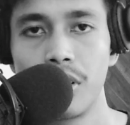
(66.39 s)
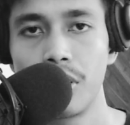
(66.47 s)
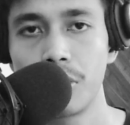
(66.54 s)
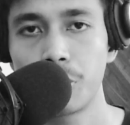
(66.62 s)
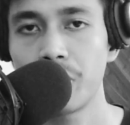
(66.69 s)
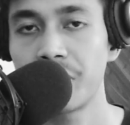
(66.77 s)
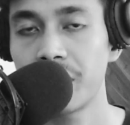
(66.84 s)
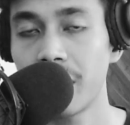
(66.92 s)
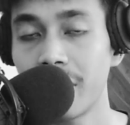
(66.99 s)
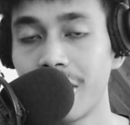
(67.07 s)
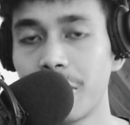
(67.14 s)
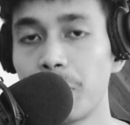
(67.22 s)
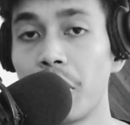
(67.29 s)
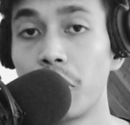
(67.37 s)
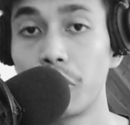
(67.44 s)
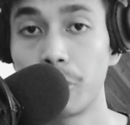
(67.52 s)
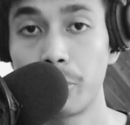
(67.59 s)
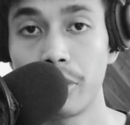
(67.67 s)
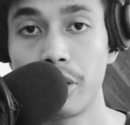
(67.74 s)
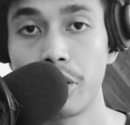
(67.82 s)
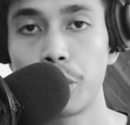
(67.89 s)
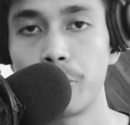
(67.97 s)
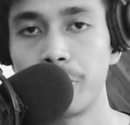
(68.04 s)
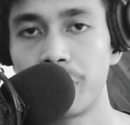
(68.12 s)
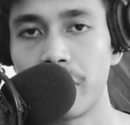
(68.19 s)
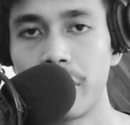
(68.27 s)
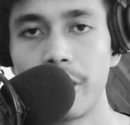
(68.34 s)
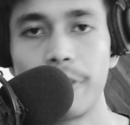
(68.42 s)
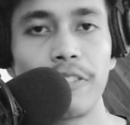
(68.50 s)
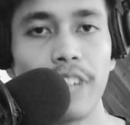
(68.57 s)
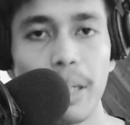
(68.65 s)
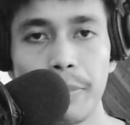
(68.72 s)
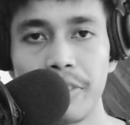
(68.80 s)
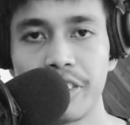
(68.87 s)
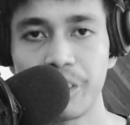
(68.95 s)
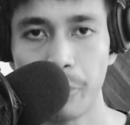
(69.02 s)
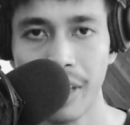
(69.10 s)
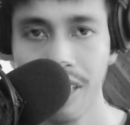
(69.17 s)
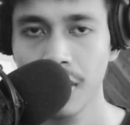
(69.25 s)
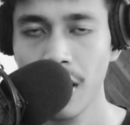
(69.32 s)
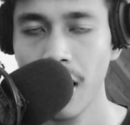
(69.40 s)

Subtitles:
So I started my entrepreneurship journey 5 years back,